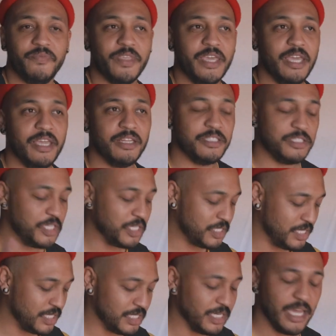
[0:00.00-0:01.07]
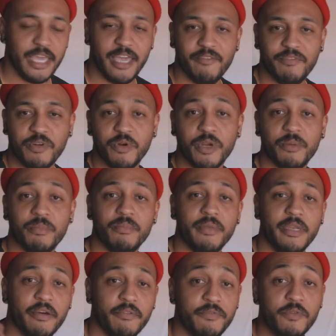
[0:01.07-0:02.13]
It just does not have a grip.
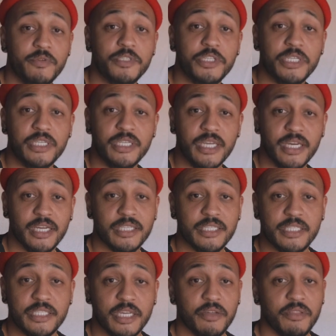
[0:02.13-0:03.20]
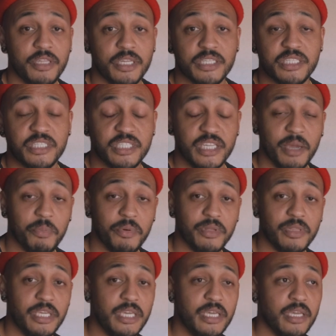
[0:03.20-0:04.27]
Now, Fuji does sell this
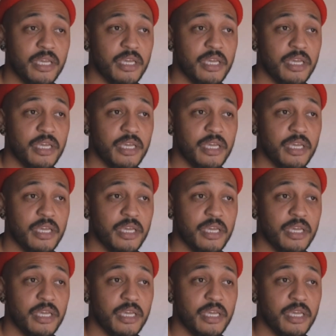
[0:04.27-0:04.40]
separately.